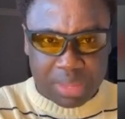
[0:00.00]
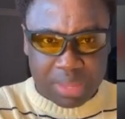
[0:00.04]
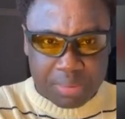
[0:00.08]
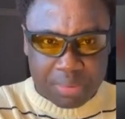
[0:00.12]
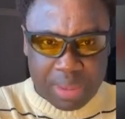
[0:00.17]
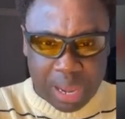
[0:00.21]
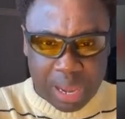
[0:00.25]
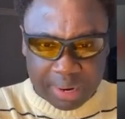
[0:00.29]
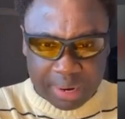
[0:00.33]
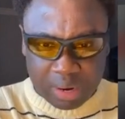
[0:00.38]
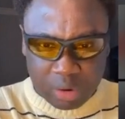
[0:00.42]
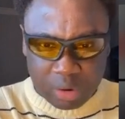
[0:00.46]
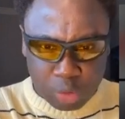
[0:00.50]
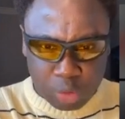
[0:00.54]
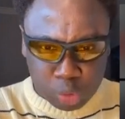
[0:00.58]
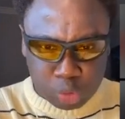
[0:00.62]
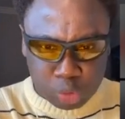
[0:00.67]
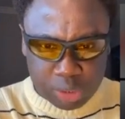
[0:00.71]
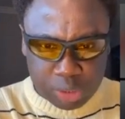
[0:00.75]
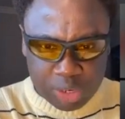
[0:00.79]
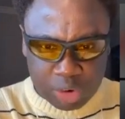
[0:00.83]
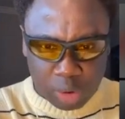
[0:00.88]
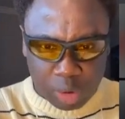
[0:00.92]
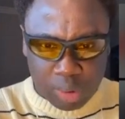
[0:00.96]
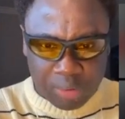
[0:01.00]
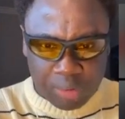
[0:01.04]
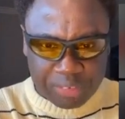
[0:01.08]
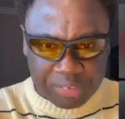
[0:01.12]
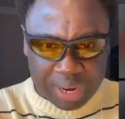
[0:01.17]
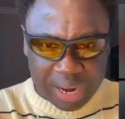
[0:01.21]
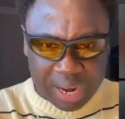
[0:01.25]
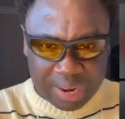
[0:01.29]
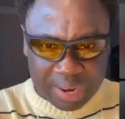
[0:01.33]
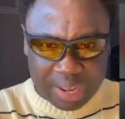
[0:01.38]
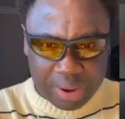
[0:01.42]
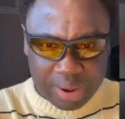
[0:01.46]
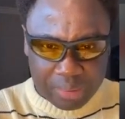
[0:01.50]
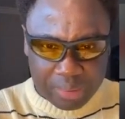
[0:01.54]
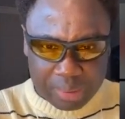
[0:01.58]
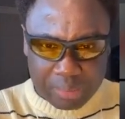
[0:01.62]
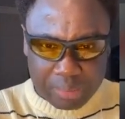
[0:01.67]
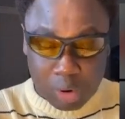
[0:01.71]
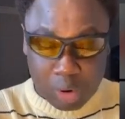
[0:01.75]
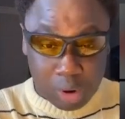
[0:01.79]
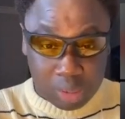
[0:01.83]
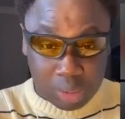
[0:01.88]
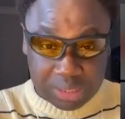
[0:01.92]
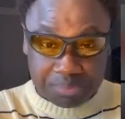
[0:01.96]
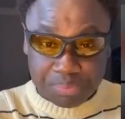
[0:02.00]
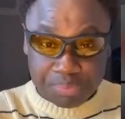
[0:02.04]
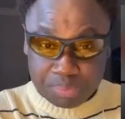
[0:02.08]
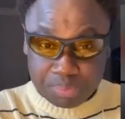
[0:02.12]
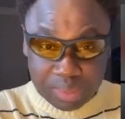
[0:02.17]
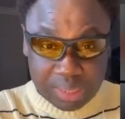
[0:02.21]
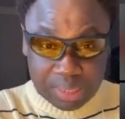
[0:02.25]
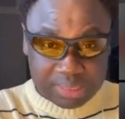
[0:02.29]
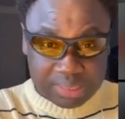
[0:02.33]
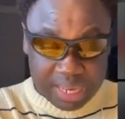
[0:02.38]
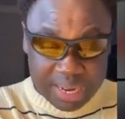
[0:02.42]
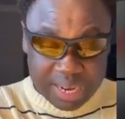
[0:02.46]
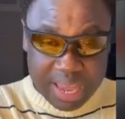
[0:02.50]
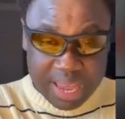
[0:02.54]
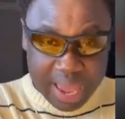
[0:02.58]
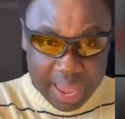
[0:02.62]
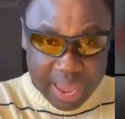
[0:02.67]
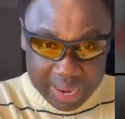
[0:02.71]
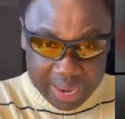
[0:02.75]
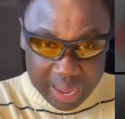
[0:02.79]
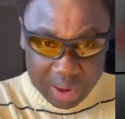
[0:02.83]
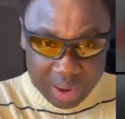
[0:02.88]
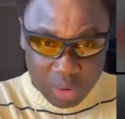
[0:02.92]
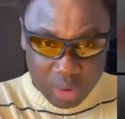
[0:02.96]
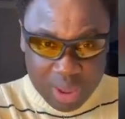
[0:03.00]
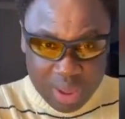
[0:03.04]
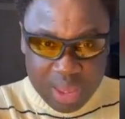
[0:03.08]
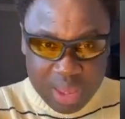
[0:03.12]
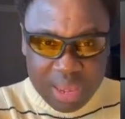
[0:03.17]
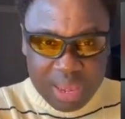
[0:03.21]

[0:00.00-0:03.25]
maybe I don't go to income offer than anyway, because say, I cannot